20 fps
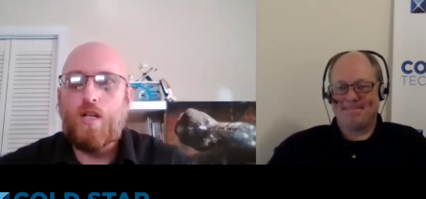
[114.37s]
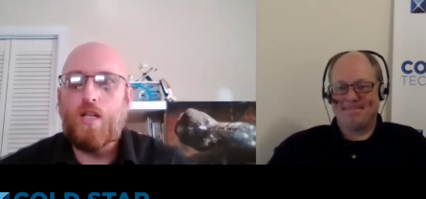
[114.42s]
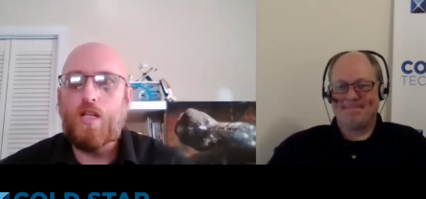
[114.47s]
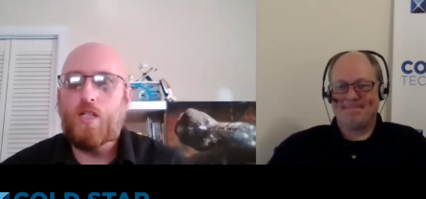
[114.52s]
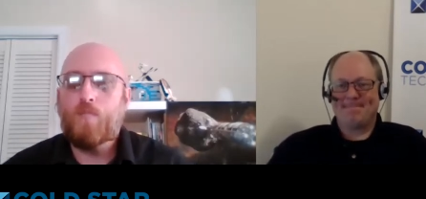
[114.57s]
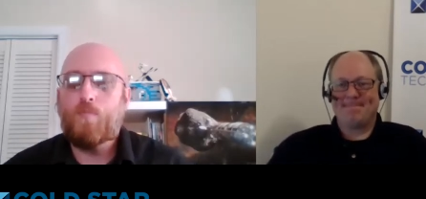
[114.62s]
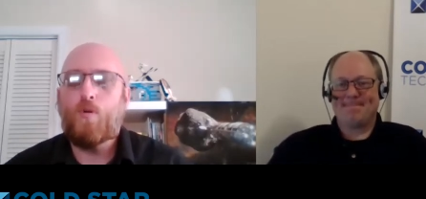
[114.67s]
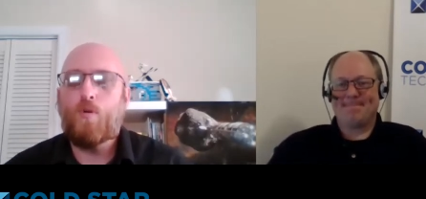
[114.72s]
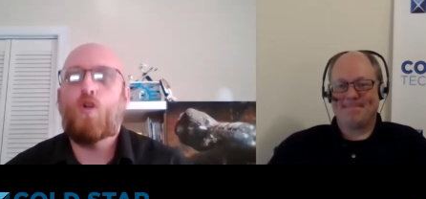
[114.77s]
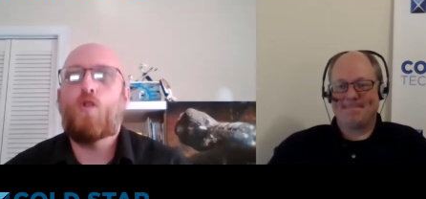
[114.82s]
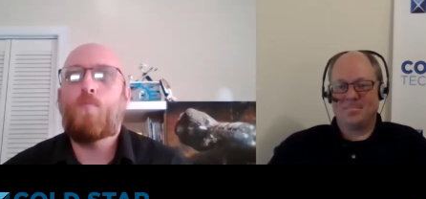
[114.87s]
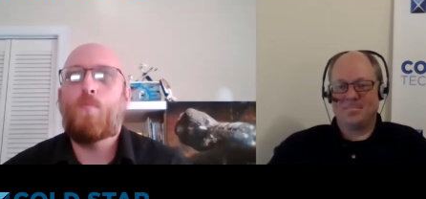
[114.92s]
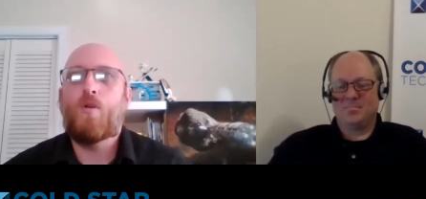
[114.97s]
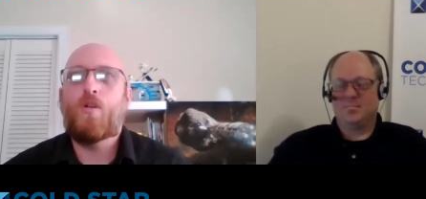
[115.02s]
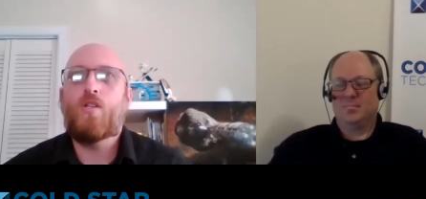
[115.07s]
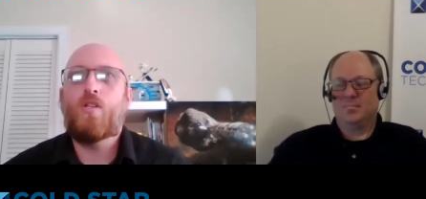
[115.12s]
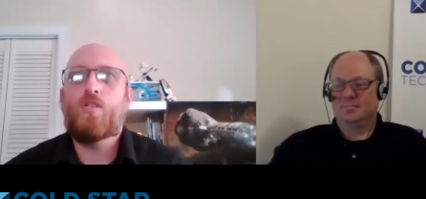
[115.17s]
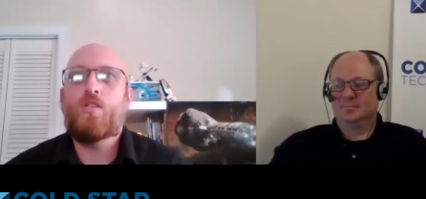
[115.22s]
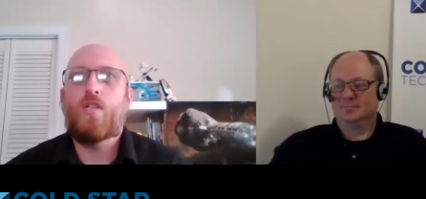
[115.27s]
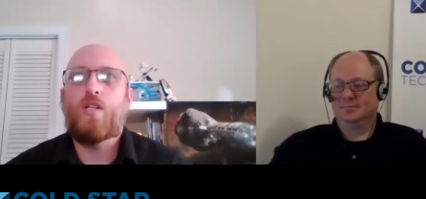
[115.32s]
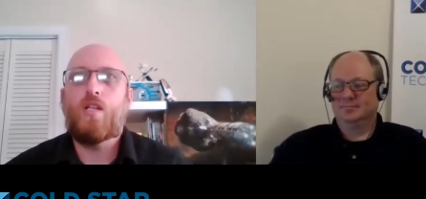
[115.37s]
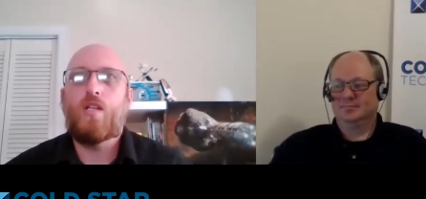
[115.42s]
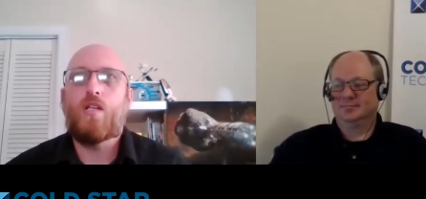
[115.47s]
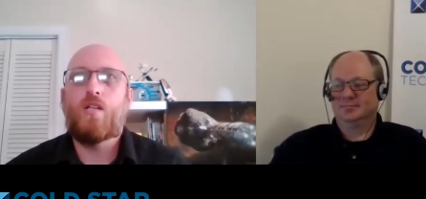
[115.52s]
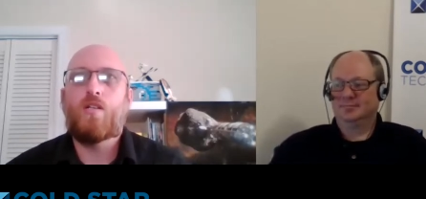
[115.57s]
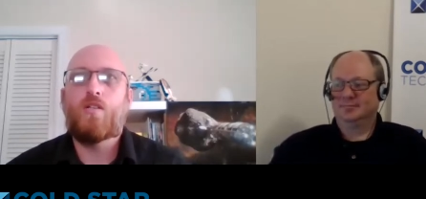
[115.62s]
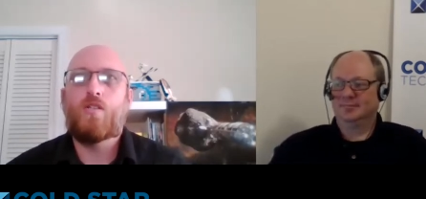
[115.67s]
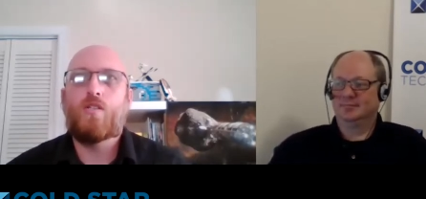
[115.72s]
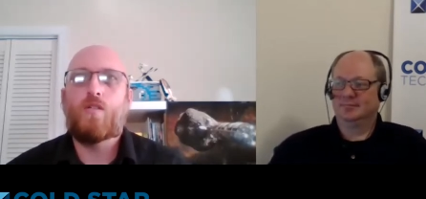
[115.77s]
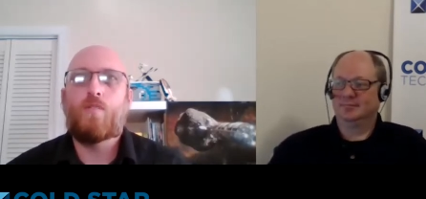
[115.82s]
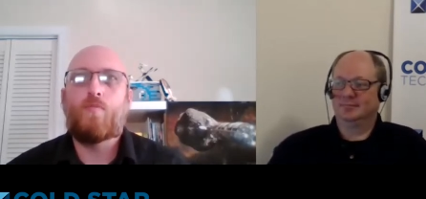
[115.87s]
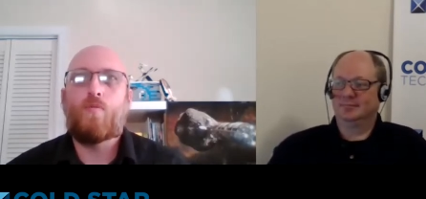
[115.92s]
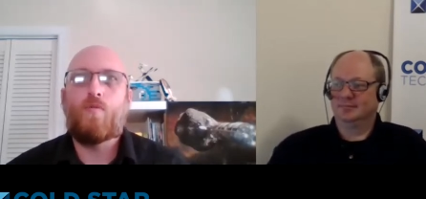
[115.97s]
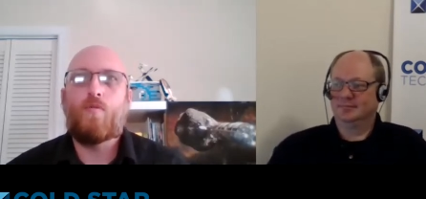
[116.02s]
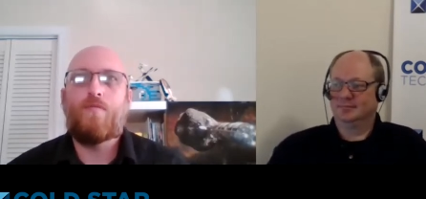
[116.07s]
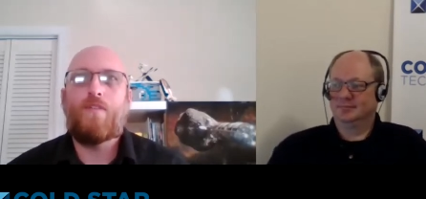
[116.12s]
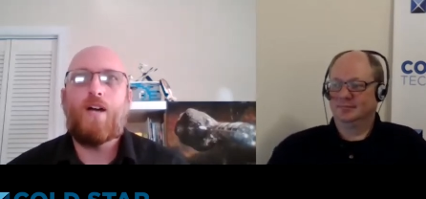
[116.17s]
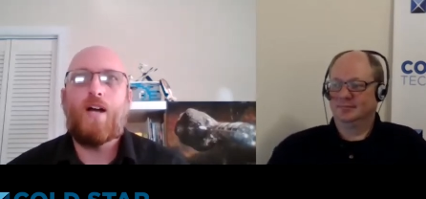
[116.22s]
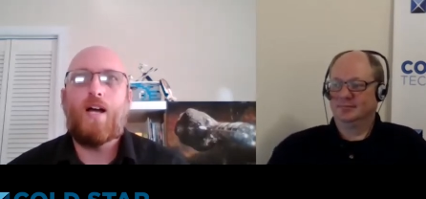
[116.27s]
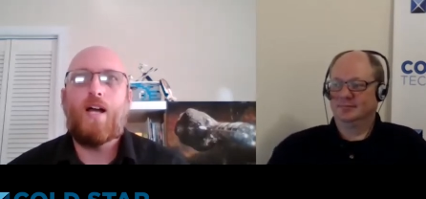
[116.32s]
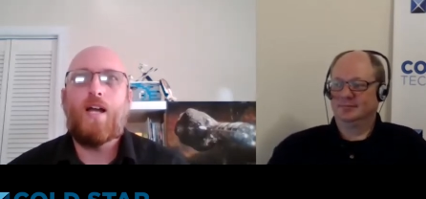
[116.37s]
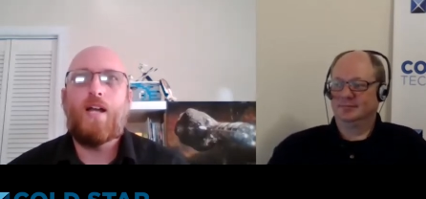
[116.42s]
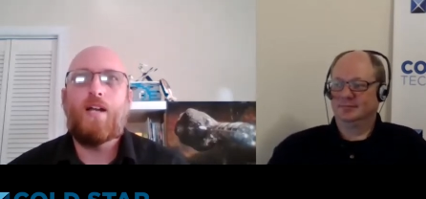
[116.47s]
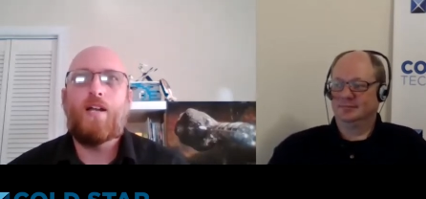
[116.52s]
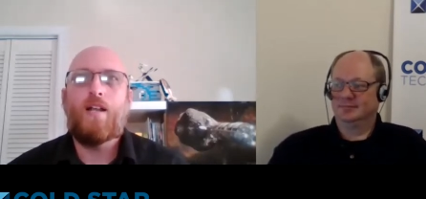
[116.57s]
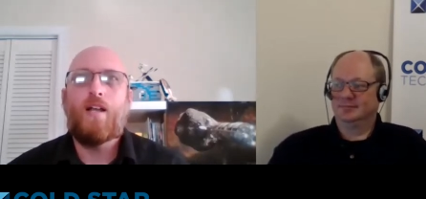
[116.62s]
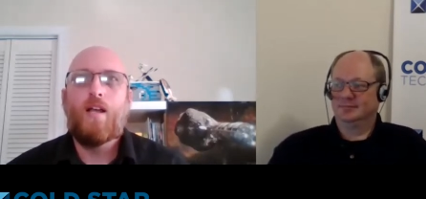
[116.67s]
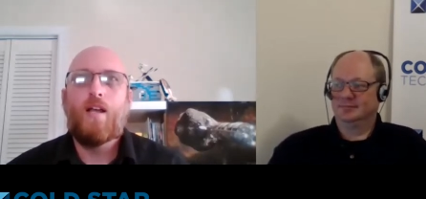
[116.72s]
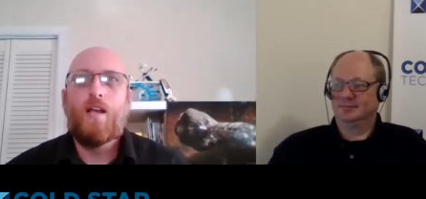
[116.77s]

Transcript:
Speaker 1: its purpose is to provide